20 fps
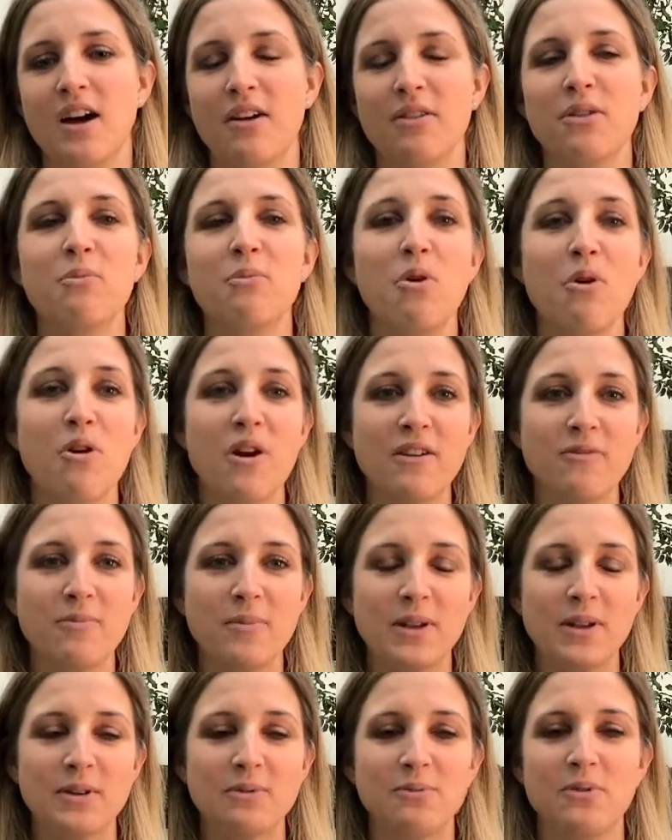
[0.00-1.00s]
the more
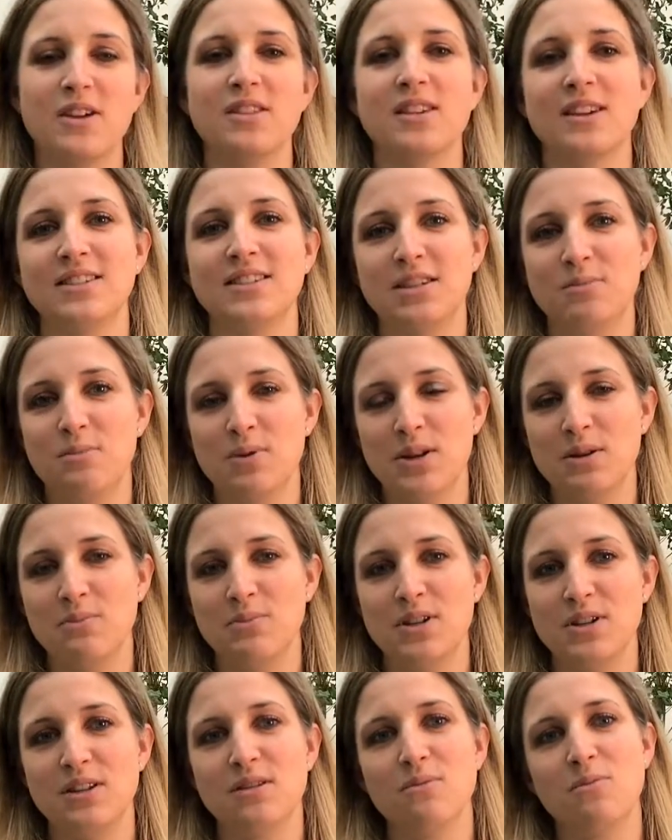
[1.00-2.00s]
I've been with
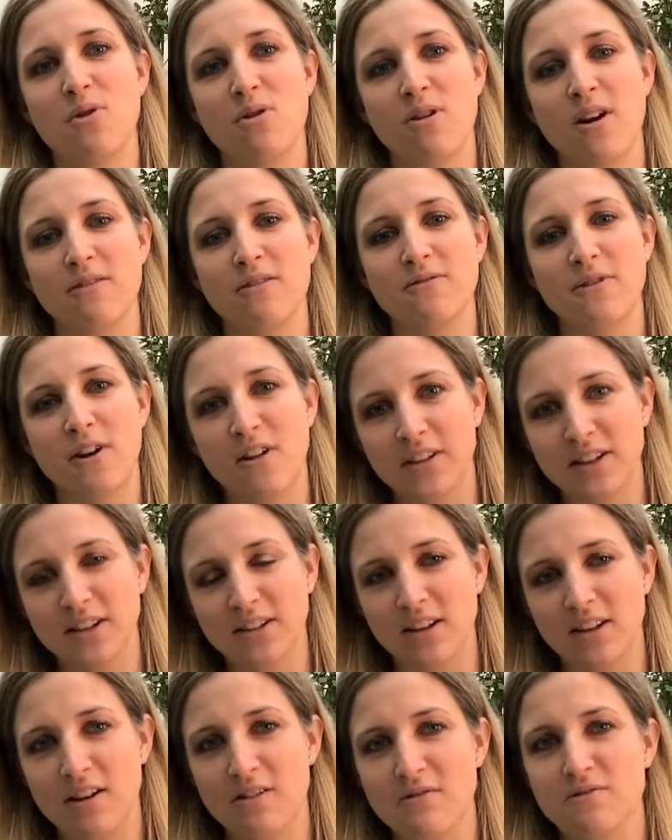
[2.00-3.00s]
SCPMG, the more I've fallen
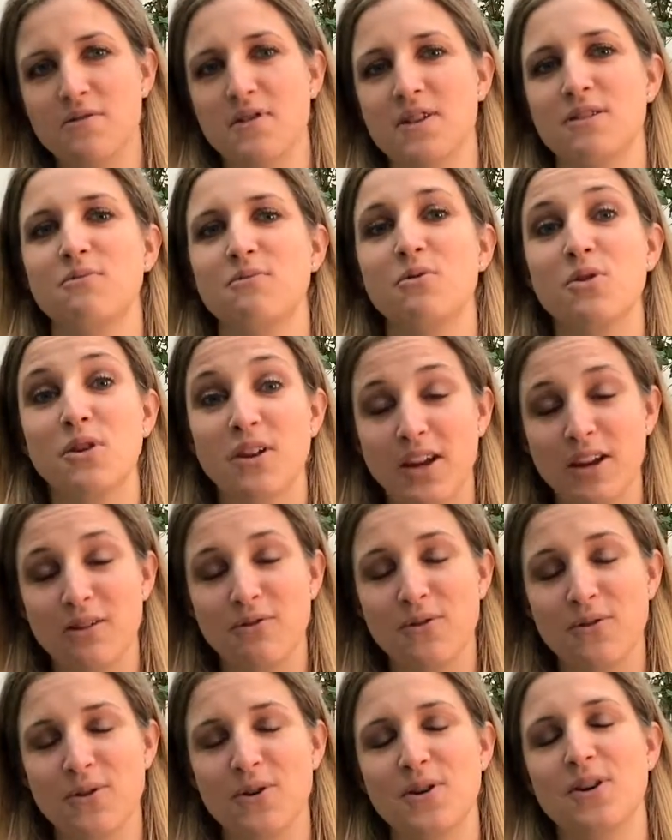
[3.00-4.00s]
in love with
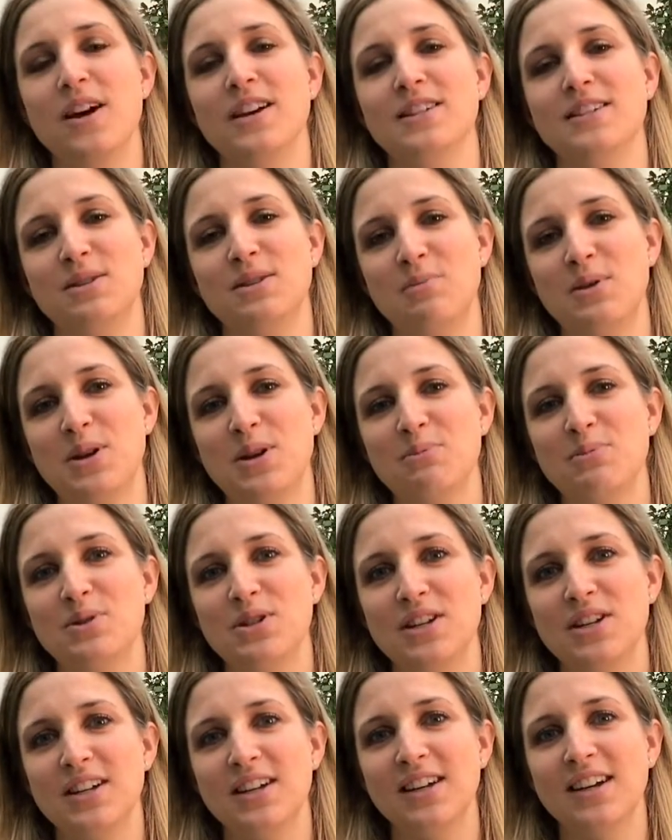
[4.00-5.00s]
working for
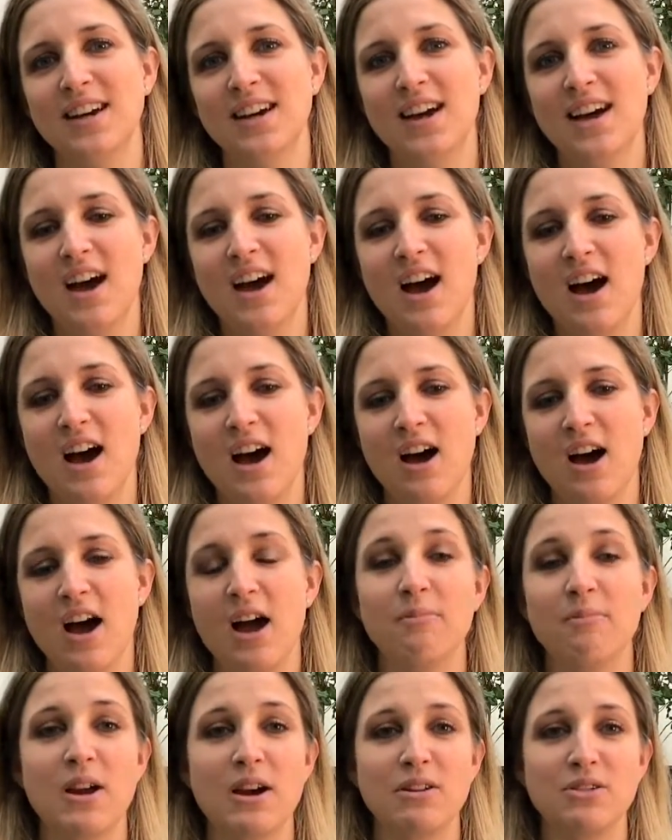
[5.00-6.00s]
SCPMG.
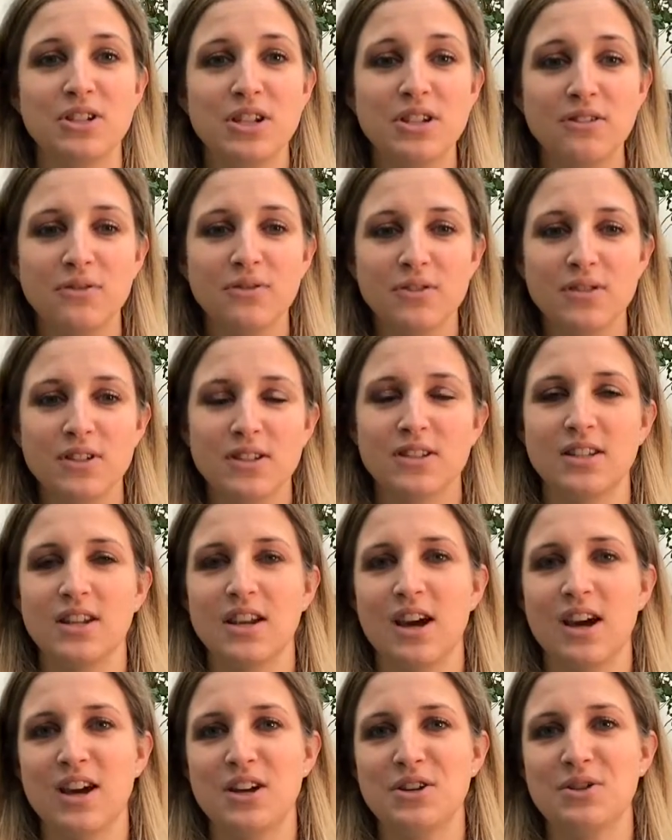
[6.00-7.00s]
I'm now Chief of the
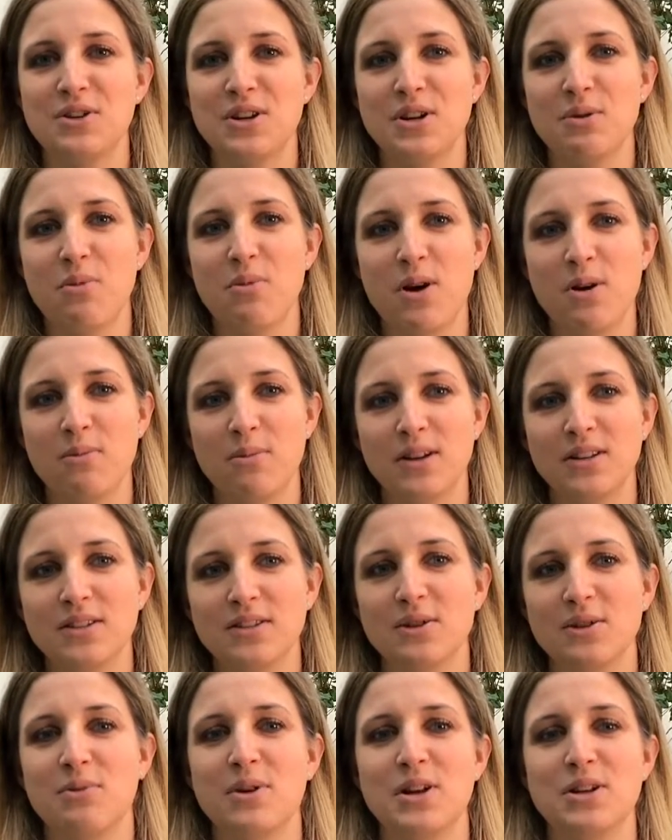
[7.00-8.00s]
Psychiatry
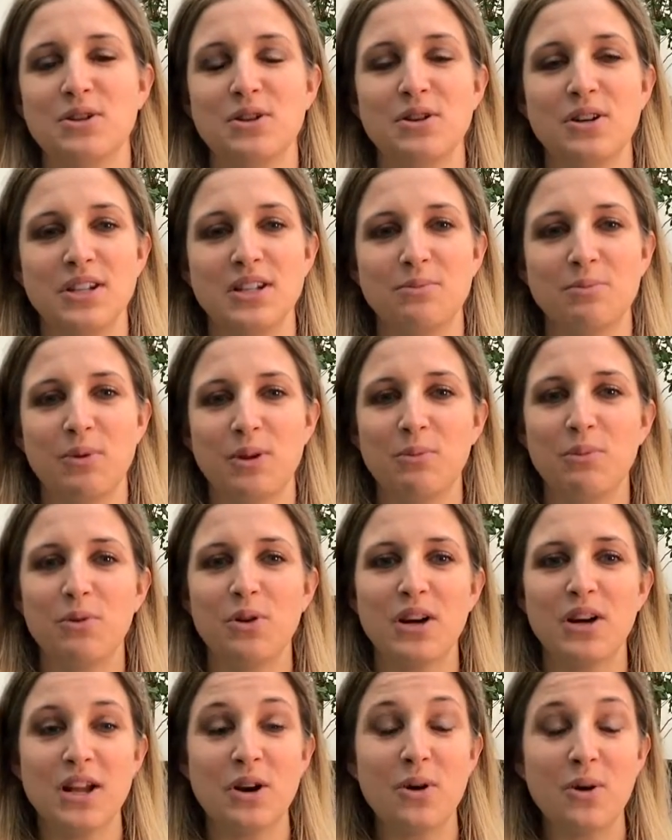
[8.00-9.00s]
Department, so my journey's been
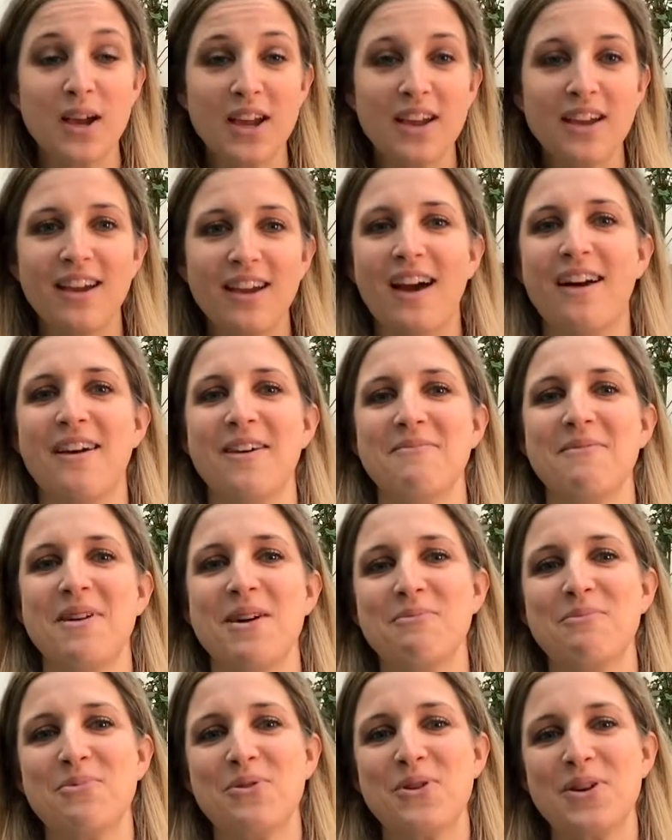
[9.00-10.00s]
pretty quick
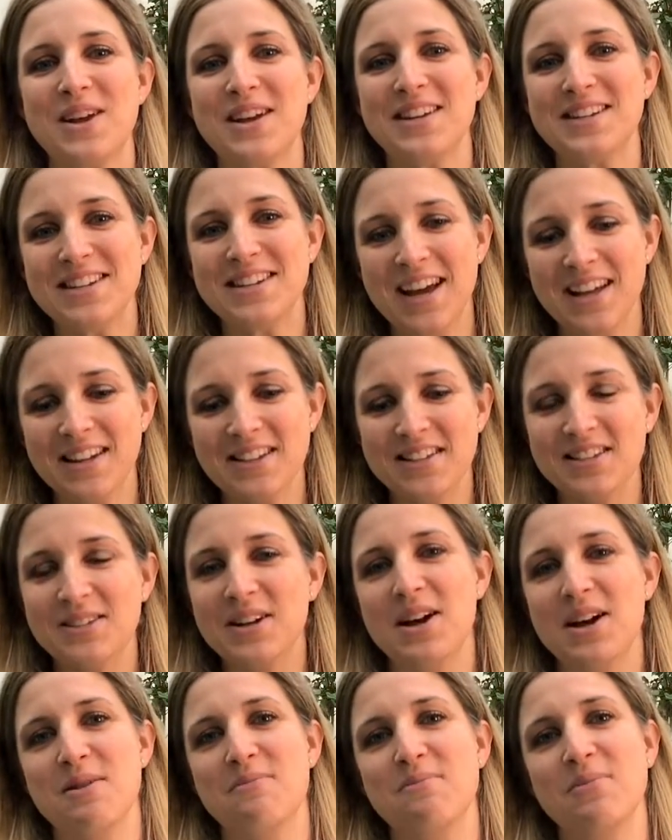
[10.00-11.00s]
and pretty intense,
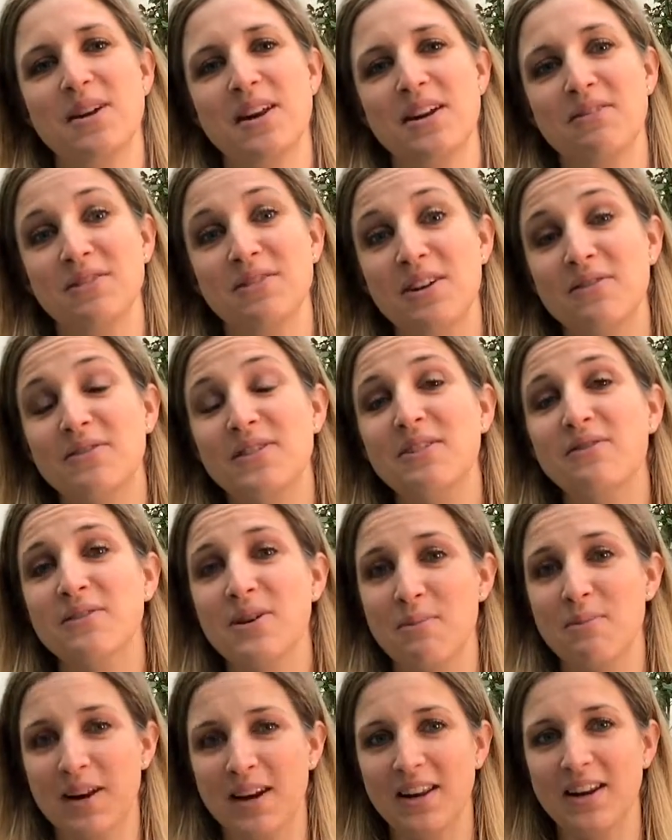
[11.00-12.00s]
but I've loved
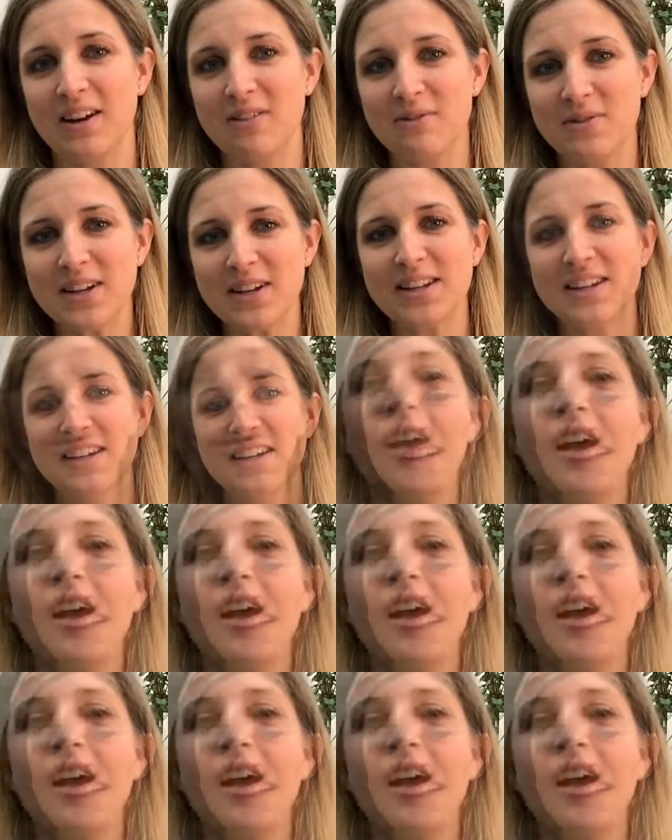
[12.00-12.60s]
every minute of it.